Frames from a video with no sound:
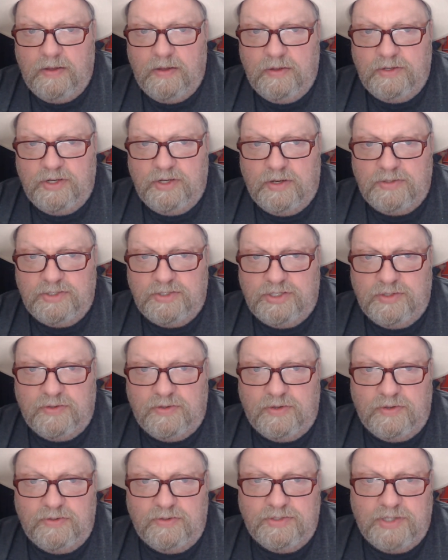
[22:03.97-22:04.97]
John's
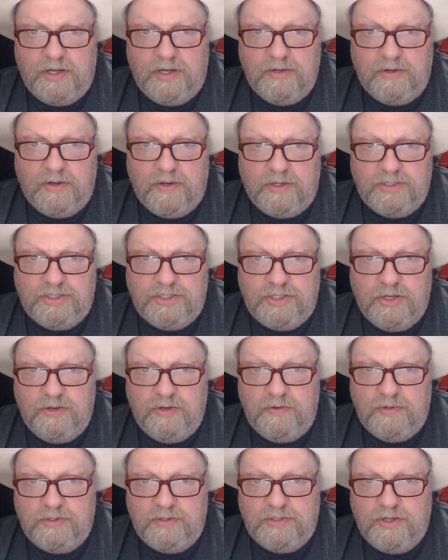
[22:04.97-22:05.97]
also got a
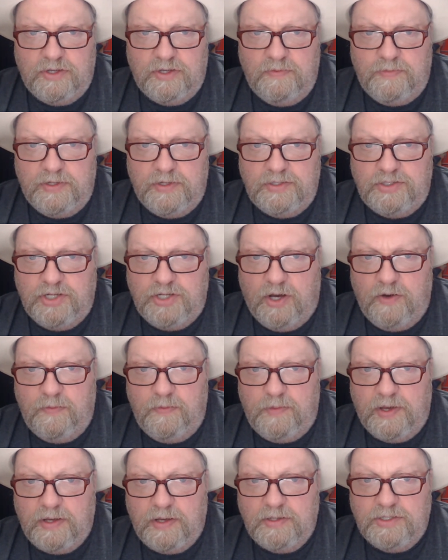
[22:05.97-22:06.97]
Super
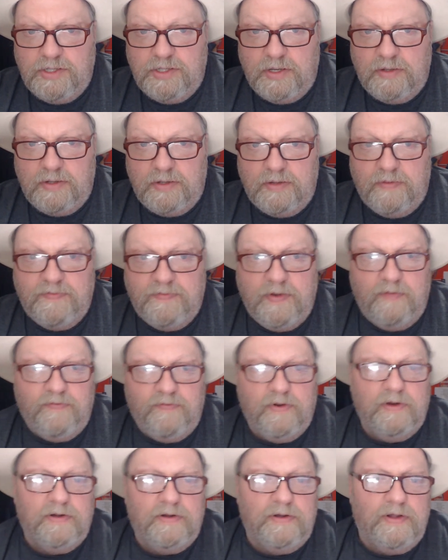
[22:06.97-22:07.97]
Joe-Pix. I've never
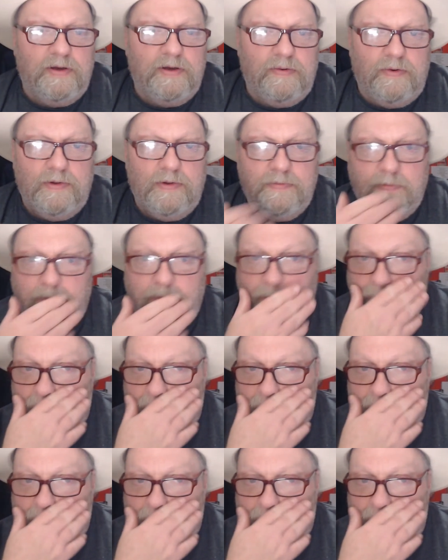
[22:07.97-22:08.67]
heard of that one.